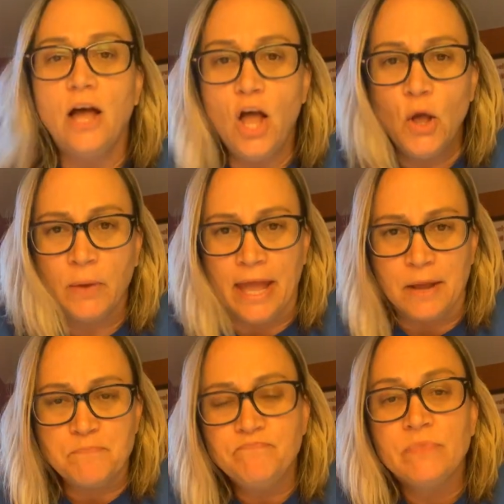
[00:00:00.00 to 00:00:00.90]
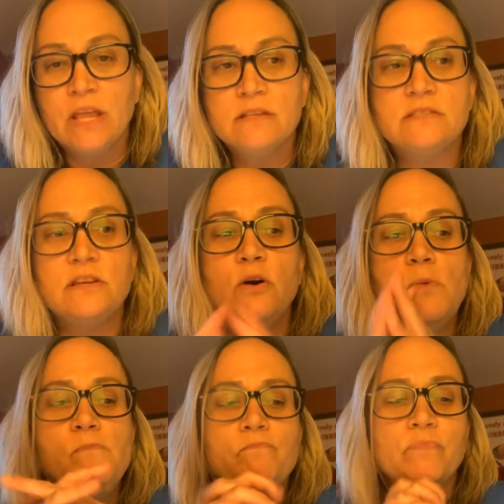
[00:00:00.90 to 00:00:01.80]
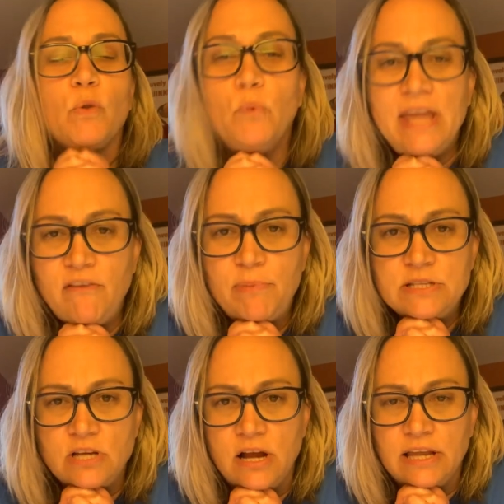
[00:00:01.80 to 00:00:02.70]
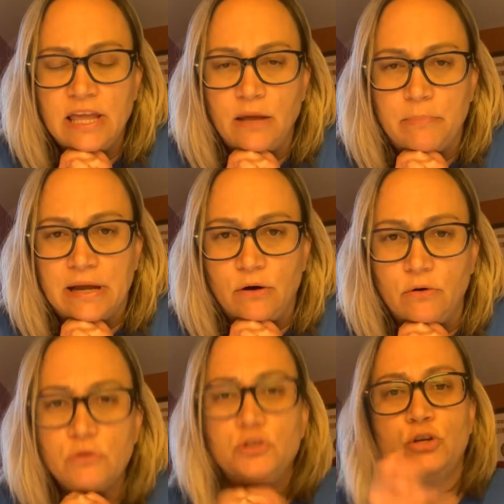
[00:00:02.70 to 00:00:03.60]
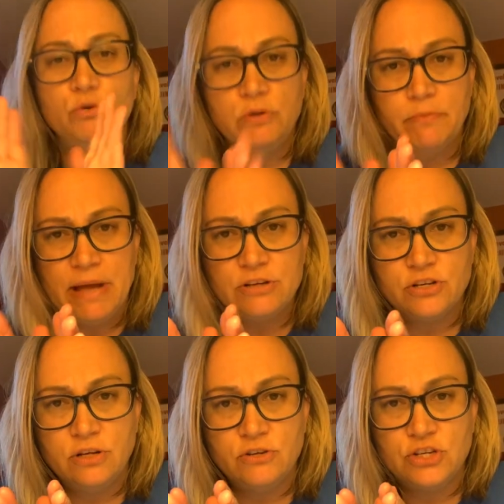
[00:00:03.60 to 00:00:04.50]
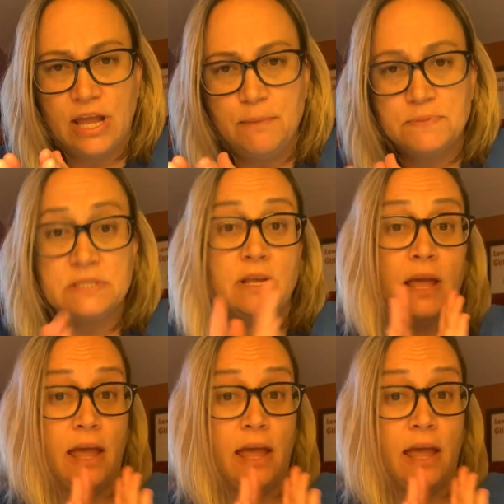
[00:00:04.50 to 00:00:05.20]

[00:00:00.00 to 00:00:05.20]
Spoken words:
Okay, so we have been talking about two-dimensional shapes